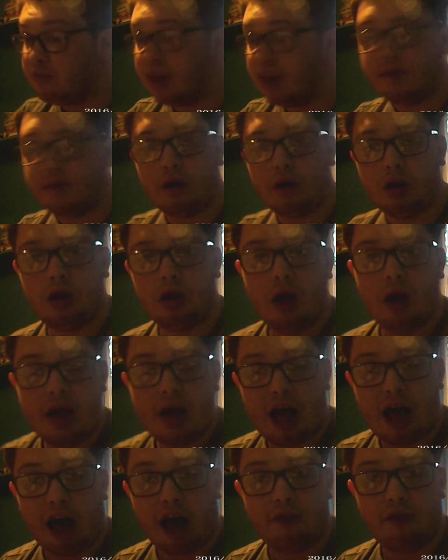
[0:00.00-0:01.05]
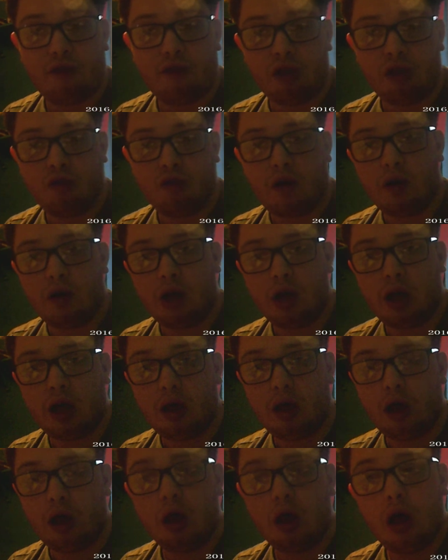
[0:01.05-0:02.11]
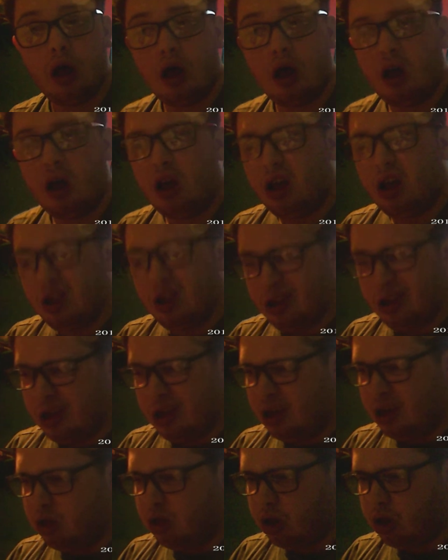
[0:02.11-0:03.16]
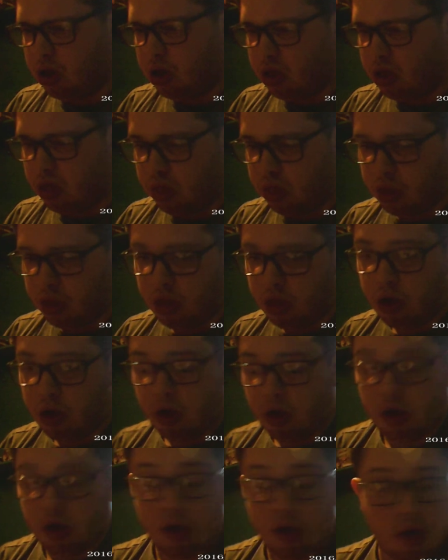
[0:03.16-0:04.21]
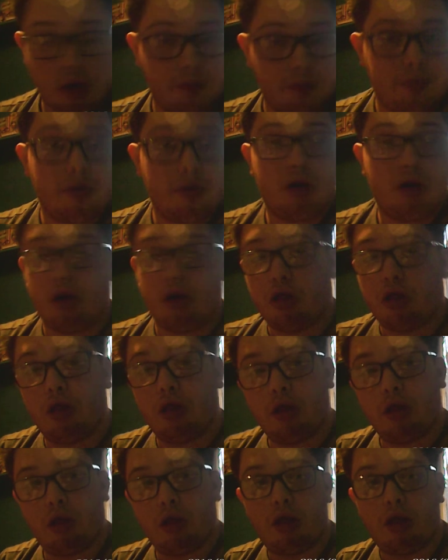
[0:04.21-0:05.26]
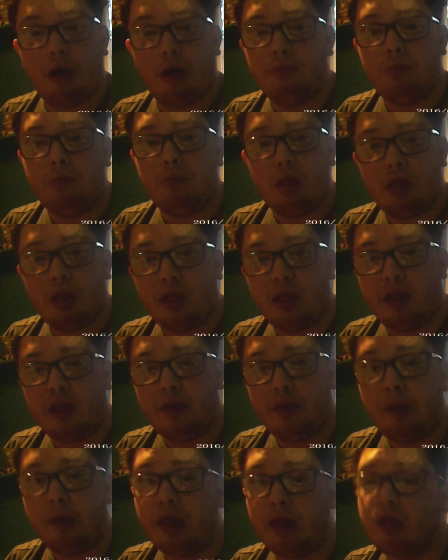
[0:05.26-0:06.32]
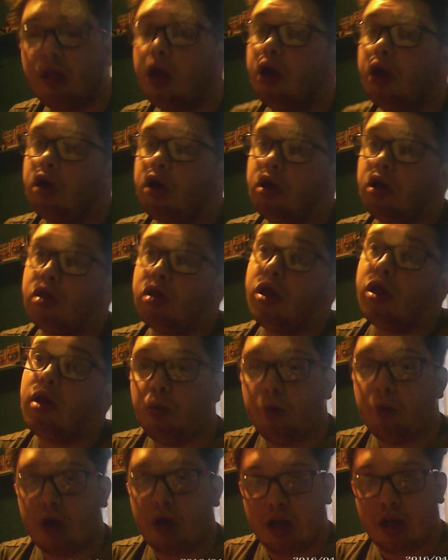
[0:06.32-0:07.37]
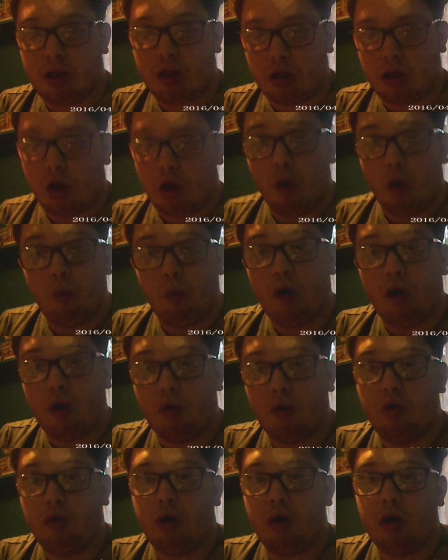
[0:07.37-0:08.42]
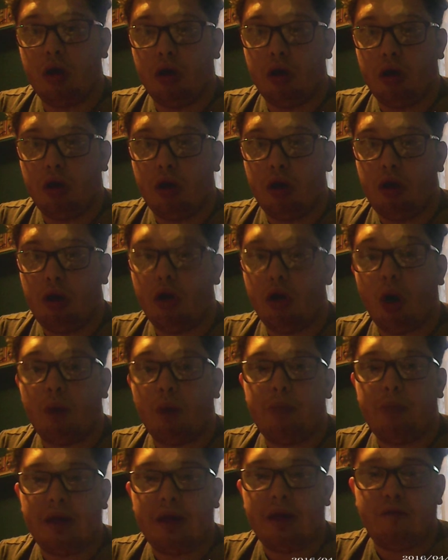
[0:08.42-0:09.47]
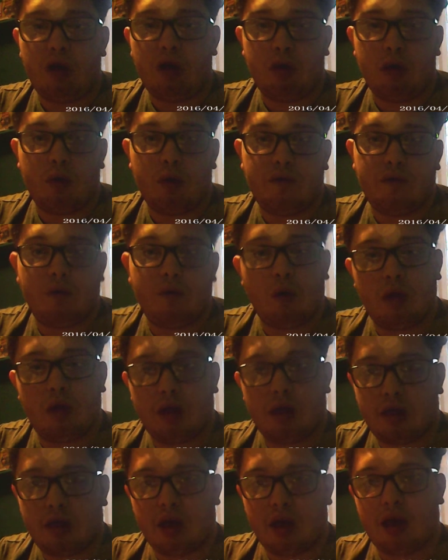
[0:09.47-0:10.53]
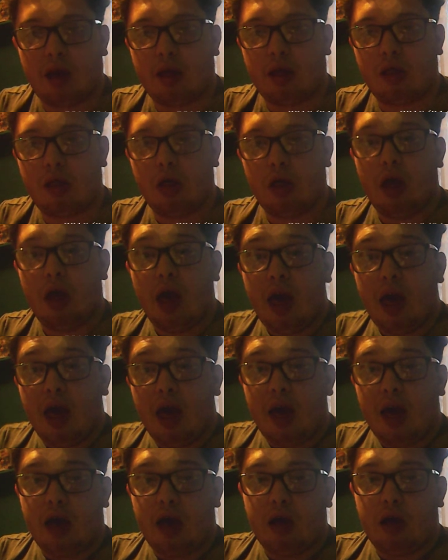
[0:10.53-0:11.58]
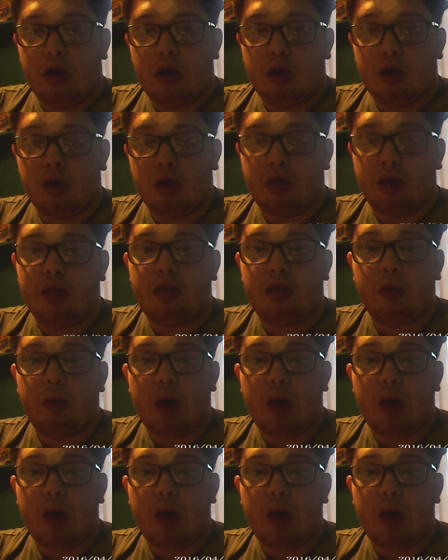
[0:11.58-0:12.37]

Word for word: had friends around there. It's just because because some it depends because normal kids will not be friends with autistic kids because it's the way normal kids